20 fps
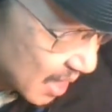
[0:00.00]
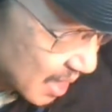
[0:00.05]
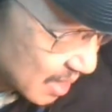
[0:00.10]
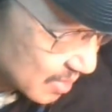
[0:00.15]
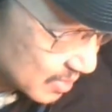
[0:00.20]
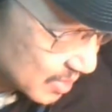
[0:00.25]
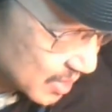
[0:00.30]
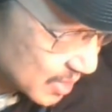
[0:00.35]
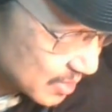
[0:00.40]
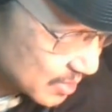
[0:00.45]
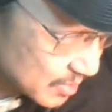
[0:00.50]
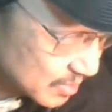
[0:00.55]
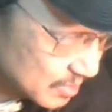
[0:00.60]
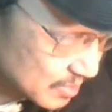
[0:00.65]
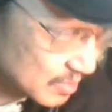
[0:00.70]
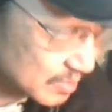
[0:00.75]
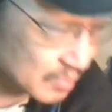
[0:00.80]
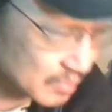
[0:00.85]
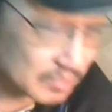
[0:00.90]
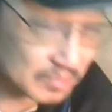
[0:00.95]
You know,
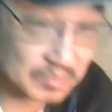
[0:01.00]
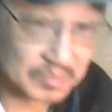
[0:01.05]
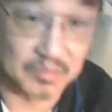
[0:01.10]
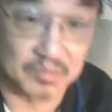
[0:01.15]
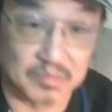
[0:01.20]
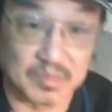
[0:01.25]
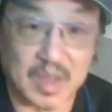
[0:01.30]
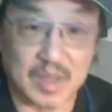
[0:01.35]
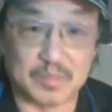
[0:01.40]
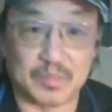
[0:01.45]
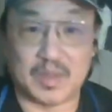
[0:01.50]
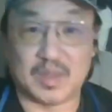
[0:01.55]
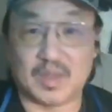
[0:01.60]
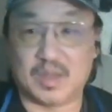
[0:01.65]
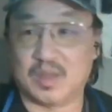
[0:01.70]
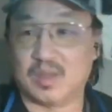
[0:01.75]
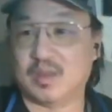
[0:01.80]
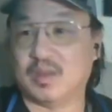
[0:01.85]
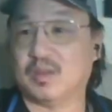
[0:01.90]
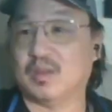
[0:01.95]
might
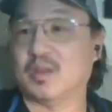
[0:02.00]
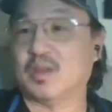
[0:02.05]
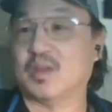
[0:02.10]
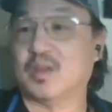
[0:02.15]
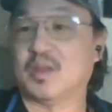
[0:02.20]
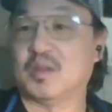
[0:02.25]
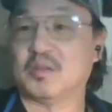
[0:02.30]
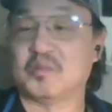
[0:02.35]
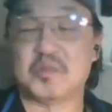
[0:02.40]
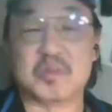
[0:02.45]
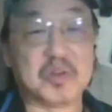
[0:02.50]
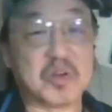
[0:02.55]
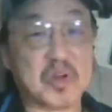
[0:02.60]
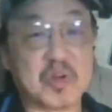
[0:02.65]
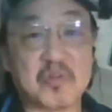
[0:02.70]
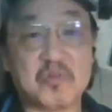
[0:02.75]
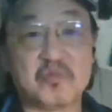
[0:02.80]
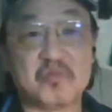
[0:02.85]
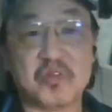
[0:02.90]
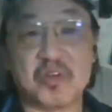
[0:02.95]
be, you
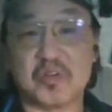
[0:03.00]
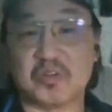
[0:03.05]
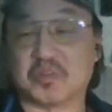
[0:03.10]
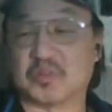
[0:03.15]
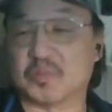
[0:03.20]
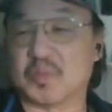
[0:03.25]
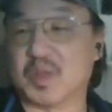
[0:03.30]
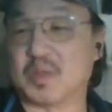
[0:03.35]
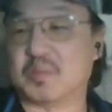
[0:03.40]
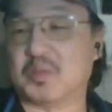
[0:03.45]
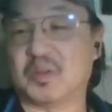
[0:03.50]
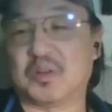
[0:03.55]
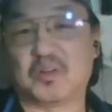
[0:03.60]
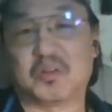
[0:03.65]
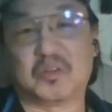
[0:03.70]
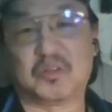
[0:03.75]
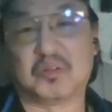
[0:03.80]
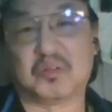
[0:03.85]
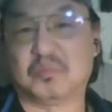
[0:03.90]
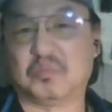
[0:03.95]
know, who knows? Maybe
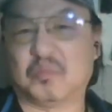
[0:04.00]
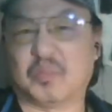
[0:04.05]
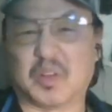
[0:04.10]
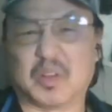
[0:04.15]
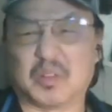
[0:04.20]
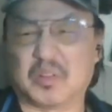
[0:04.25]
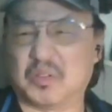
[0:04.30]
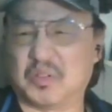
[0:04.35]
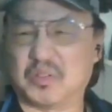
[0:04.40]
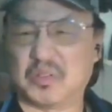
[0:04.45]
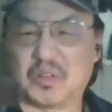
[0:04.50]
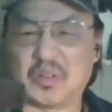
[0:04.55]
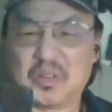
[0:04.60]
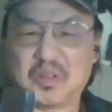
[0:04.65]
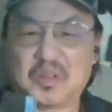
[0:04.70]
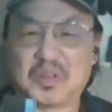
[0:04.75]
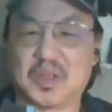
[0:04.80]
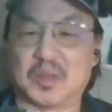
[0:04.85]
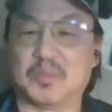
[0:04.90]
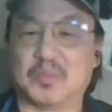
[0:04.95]
it'll feather
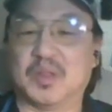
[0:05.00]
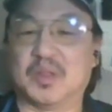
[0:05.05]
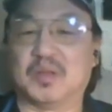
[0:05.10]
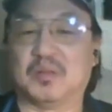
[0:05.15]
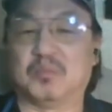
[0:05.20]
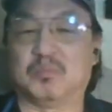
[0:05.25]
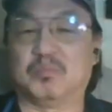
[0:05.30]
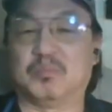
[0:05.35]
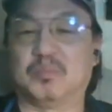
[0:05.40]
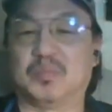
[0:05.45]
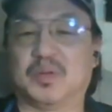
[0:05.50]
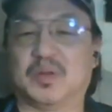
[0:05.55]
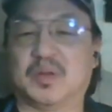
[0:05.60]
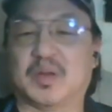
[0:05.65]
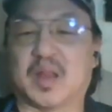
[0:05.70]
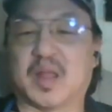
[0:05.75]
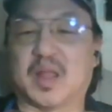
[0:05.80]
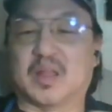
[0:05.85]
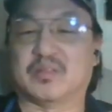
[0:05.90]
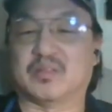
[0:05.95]
stick. I mean, but
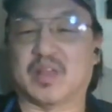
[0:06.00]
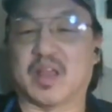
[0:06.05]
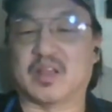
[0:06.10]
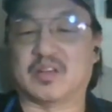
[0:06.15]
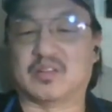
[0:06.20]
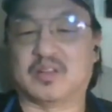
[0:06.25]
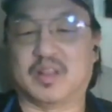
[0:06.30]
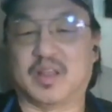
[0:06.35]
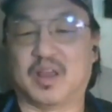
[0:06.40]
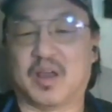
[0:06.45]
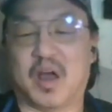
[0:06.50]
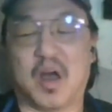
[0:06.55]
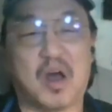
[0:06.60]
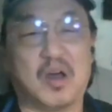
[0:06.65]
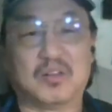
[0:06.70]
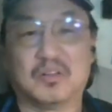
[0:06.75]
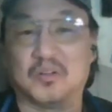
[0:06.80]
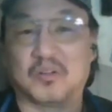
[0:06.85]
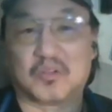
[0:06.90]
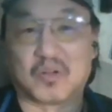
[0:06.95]
it's actually a
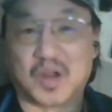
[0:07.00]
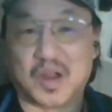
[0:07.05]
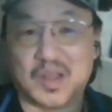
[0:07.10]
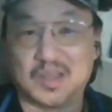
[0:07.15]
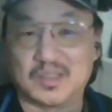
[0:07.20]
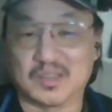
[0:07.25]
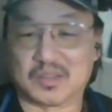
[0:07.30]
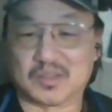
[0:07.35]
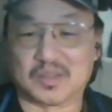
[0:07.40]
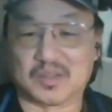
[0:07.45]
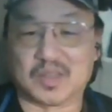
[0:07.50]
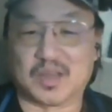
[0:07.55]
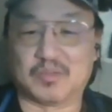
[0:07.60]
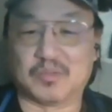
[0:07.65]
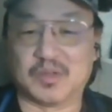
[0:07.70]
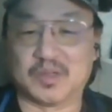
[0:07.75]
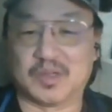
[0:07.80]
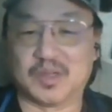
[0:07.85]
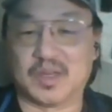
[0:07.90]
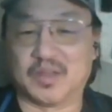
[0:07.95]
hollow grind, so that
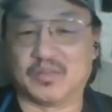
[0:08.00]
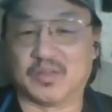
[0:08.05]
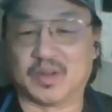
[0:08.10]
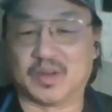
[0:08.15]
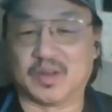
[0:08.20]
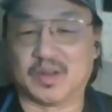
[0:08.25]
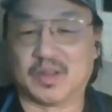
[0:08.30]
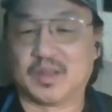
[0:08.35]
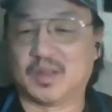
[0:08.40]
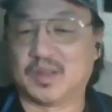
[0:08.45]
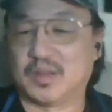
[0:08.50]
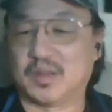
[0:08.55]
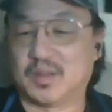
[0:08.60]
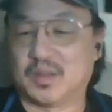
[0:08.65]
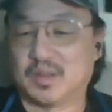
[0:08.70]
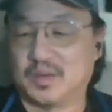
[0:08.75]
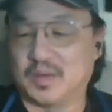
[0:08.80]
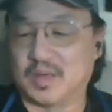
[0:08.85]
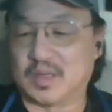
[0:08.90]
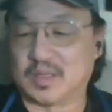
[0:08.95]
wouldn't even
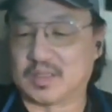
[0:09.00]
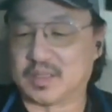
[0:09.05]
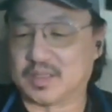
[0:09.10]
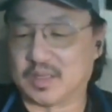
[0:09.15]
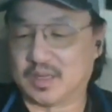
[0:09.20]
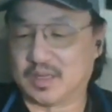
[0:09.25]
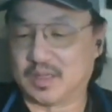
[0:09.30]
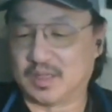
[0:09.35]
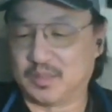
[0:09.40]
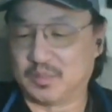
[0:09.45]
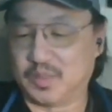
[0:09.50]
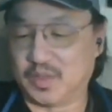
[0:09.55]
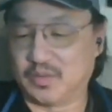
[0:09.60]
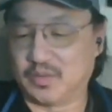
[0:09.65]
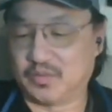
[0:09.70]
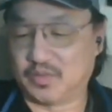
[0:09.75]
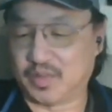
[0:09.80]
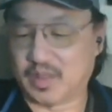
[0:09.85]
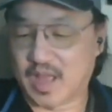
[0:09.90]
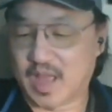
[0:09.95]
necessarily be
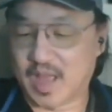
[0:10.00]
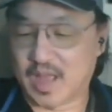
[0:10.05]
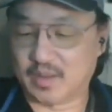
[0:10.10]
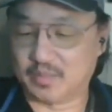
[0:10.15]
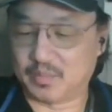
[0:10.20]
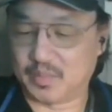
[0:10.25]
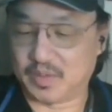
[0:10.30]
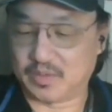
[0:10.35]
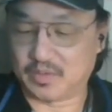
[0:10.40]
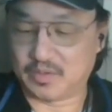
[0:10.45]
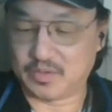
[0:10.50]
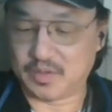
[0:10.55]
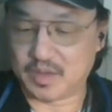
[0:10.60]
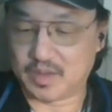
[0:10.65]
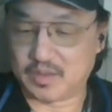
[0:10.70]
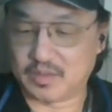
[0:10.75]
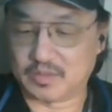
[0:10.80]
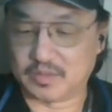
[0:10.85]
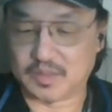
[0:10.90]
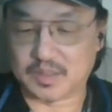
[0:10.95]
for that. But who
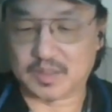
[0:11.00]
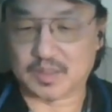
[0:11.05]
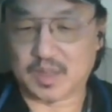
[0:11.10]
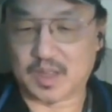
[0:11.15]
knows?